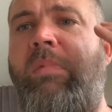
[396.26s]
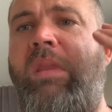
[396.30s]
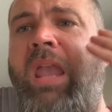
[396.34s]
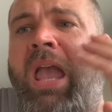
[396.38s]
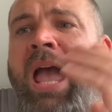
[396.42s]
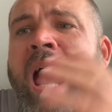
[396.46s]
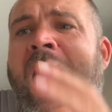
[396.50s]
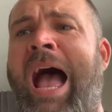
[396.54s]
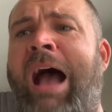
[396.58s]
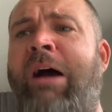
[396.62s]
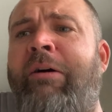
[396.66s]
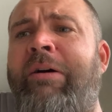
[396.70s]

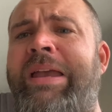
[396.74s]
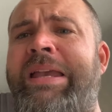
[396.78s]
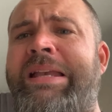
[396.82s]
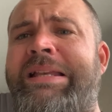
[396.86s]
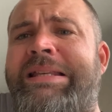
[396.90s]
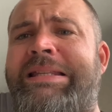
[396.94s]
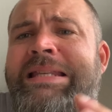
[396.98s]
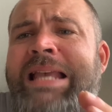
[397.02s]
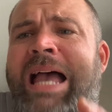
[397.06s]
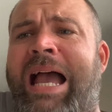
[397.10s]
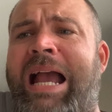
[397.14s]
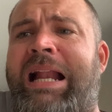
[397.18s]
how
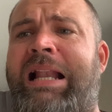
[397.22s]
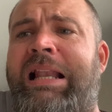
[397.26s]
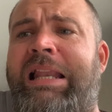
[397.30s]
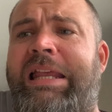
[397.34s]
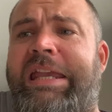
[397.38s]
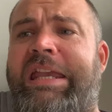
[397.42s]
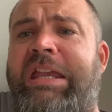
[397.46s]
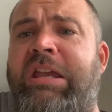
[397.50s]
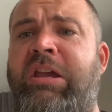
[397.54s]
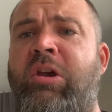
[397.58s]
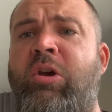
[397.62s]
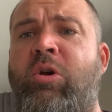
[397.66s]

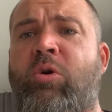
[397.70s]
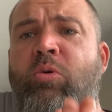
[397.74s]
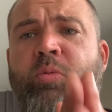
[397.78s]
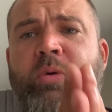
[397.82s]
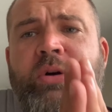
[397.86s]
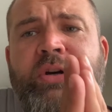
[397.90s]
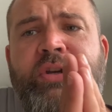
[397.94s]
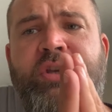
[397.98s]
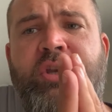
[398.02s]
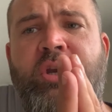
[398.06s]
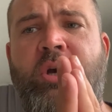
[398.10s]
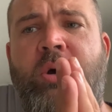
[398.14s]
exactly
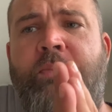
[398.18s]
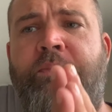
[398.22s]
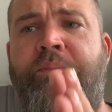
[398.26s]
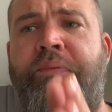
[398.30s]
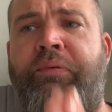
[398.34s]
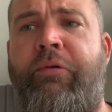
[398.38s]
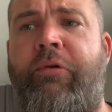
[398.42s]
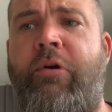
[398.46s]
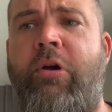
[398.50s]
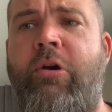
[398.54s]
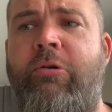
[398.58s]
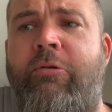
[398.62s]
will your
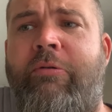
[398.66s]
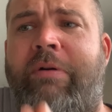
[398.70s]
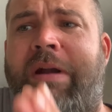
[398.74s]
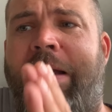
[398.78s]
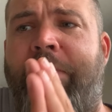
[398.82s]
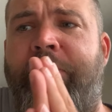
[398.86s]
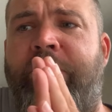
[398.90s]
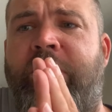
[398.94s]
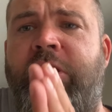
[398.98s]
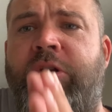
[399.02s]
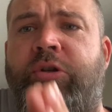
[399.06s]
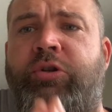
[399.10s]

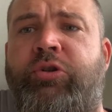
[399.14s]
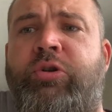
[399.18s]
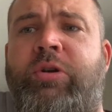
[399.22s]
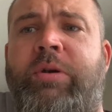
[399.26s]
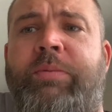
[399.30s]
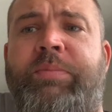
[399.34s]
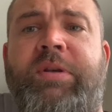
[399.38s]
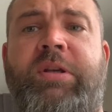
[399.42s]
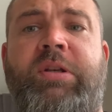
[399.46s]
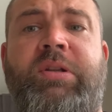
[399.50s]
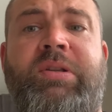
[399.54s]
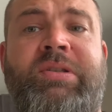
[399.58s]
program
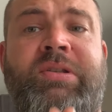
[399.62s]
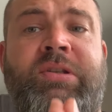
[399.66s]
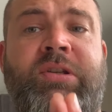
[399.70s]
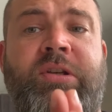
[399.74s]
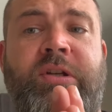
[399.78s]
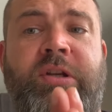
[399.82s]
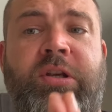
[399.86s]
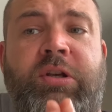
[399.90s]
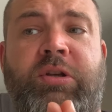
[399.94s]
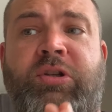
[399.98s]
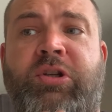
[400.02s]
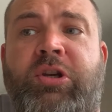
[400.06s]
contribute to
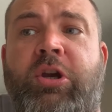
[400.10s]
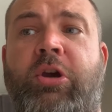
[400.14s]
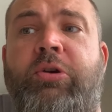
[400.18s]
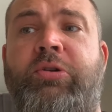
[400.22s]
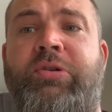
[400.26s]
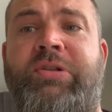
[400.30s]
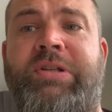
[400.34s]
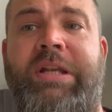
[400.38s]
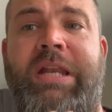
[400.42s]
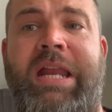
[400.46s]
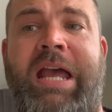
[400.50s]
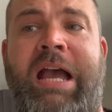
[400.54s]
your
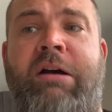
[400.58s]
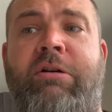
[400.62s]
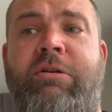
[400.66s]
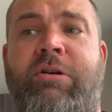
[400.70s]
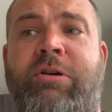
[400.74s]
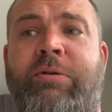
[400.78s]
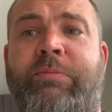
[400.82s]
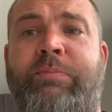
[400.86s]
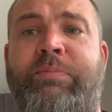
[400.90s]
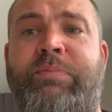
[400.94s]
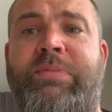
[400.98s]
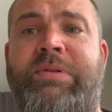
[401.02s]
chosen
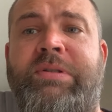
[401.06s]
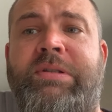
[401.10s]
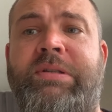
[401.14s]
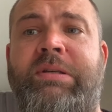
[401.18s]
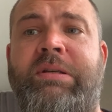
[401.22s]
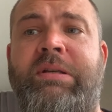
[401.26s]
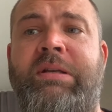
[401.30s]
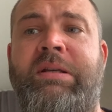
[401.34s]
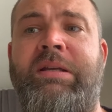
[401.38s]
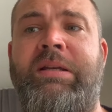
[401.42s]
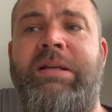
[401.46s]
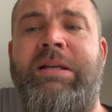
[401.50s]
outcomes?
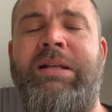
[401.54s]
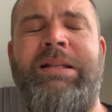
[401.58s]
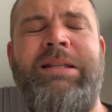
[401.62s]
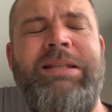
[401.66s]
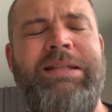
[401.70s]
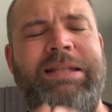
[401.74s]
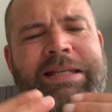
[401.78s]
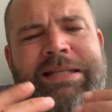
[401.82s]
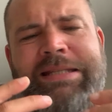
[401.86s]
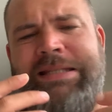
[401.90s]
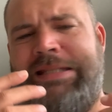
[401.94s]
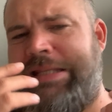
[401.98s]

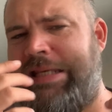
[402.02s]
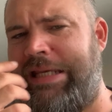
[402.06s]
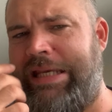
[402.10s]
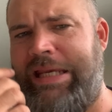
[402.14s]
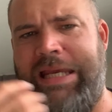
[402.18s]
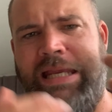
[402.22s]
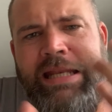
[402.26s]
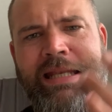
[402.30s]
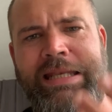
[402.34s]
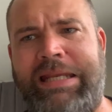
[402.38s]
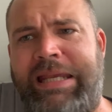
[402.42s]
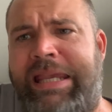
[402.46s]
List the
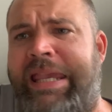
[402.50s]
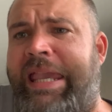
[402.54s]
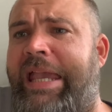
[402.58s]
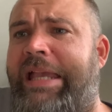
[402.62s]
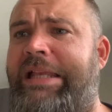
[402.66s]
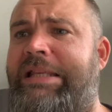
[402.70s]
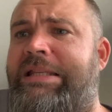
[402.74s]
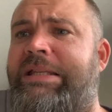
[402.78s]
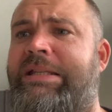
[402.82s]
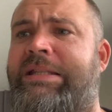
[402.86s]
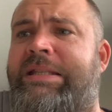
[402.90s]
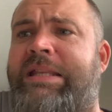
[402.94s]

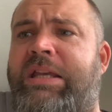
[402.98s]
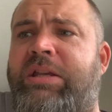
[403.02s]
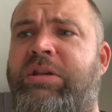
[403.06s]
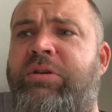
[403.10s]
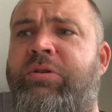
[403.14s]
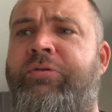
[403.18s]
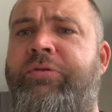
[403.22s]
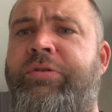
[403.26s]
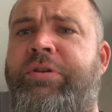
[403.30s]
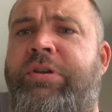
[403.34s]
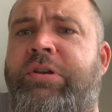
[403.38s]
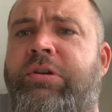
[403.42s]
indicators that
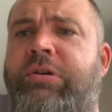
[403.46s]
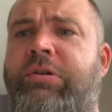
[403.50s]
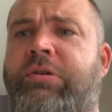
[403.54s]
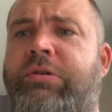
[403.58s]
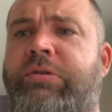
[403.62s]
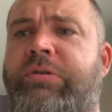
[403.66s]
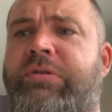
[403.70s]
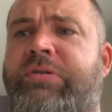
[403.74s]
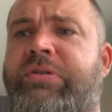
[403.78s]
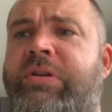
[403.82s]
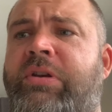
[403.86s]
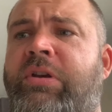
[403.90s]
you'll
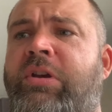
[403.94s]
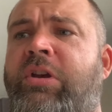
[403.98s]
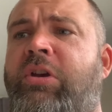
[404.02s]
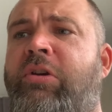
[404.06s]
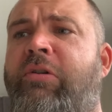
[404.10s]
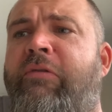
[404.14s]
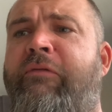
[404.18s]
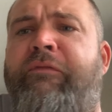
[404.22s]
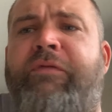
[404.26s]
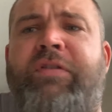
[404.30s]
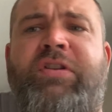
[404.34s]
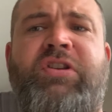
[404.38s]
use.
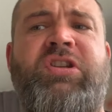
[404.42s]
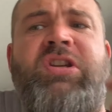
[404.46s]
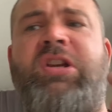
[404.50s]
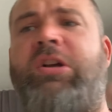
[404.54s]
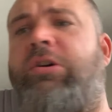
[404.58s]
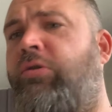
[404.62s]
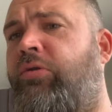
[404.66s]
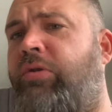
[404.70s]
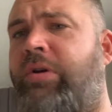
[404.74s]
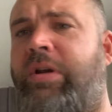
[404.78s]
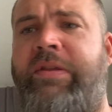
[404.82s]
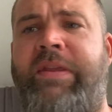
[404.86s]
For
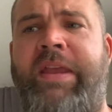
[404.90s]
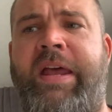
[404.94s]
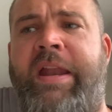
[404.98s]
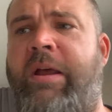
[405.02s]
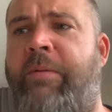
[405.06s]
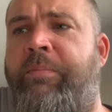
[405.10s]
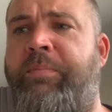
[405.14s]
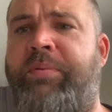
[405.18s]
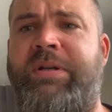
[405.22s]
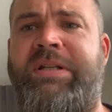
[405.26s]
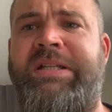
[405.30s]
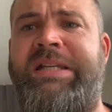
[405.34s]
children that
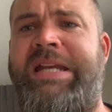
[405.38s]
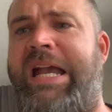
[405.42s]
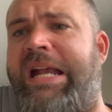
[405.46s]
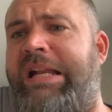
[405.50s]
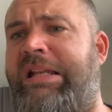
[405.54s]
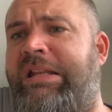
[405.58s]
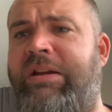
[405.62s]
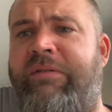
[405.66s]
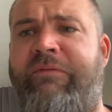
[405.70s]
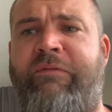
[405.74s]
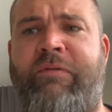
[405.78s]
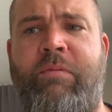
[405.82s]
are
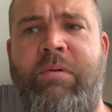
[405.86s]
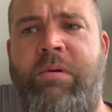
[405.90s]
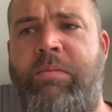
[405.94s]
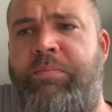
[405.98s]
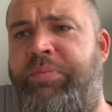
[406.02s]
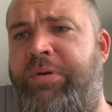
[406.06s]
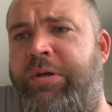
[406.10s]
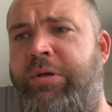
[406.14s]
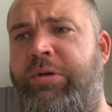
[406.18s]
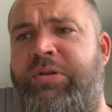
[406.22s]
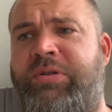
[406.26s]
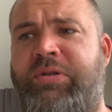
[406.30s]
protected from
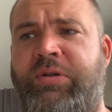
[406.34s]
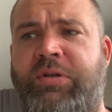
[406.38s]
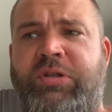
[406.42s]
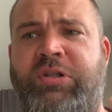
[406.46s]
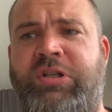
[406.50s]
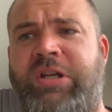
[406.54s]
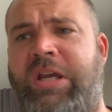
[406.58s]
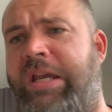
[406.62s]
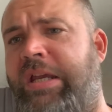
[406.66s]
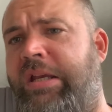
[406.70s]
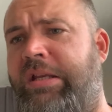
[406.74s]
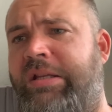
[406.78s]
abuse or
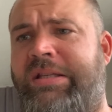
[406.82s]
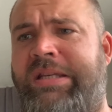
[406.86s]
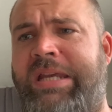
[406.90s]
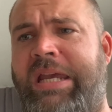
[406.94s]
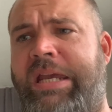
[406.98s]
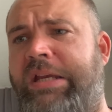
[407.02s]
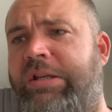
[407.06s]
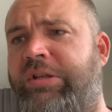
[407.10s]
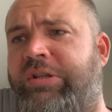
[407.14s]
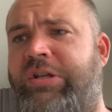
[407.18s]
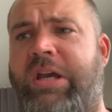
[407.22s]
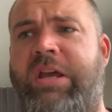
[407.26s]

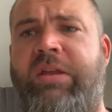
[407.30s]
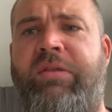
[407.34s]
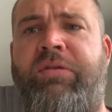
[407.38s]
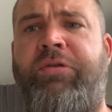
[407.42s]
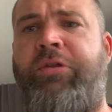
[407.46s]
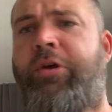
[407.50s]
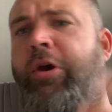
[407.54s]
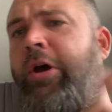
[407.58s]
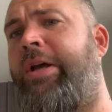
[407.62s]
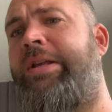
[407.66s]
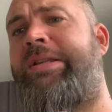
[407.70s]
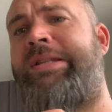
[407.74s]
danger,
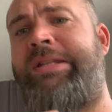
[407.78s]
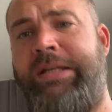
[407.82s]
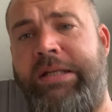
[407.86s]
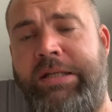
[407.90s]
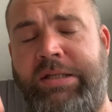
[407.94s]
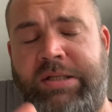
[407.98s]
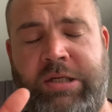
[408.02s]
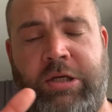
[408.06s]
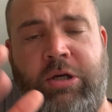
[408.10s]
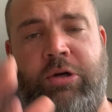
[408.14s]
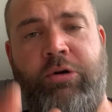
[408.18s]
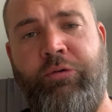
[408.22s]
30
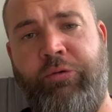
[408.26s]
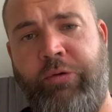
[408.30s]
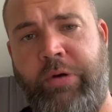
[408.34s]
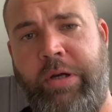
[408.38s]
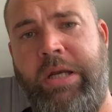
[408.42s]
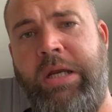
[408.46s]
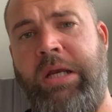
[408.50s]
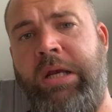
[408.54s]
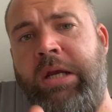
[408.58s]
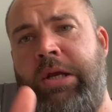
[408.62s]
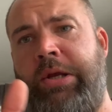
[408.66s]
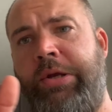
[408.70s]

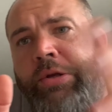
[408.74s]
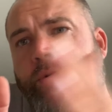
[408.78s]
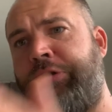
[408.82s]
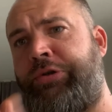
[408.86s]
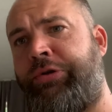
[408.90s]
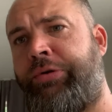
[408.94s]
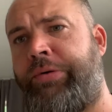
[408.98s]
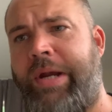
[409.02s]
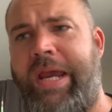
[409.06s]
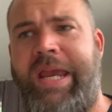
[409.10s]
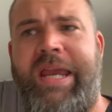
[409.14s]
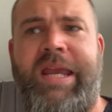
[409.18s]
children
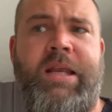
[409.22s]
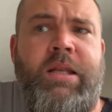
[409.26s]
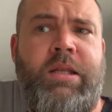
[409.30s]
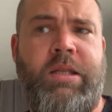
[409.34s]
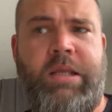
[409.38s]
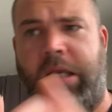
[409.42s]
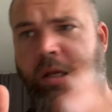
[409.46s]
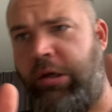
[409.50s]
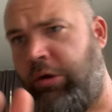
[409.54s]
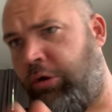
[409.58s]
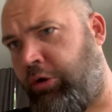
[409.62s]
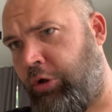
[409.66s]
trained
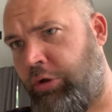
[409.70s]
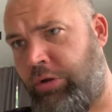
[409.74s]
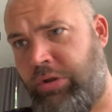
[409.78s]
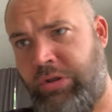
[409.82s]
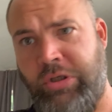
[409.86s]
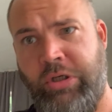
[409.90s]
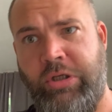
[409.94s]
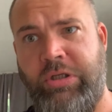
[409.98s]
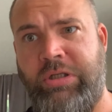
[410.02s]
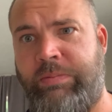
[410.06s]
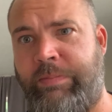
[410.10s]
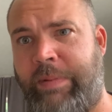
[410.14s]
in good
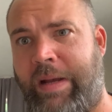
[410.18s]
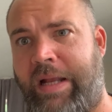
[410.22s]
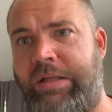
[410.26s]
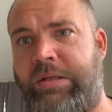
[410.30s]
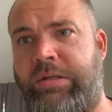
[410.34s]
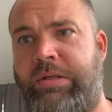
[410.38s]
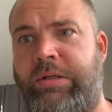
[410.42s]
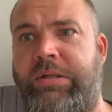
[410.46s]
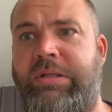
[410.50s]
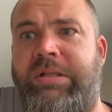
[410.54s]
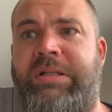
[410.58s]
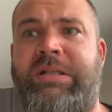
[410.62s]
touch, bad
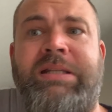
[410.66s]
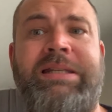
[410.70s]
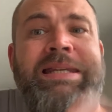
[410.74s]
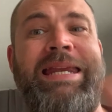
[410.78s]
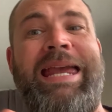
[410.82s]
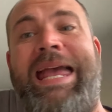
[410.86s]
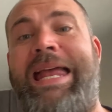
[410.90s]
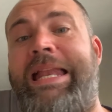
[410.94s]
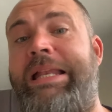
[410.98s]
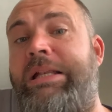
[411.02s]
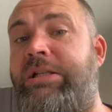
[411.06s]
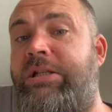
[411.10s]
touch,
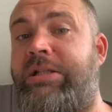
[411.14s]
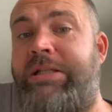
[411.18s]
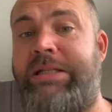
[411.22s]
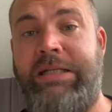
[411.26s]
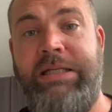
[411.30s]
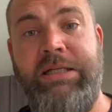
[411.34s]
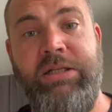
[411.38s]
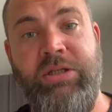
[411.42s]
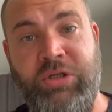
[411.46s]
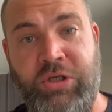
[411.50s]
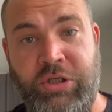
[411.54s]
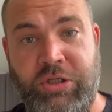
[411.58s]
10
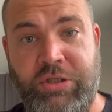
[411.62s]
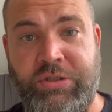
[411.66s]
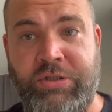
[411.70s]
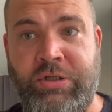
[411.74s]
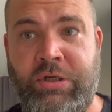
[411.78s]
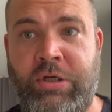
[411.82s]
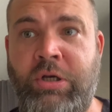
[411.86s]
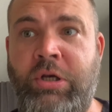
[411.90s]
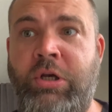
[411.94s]
teachers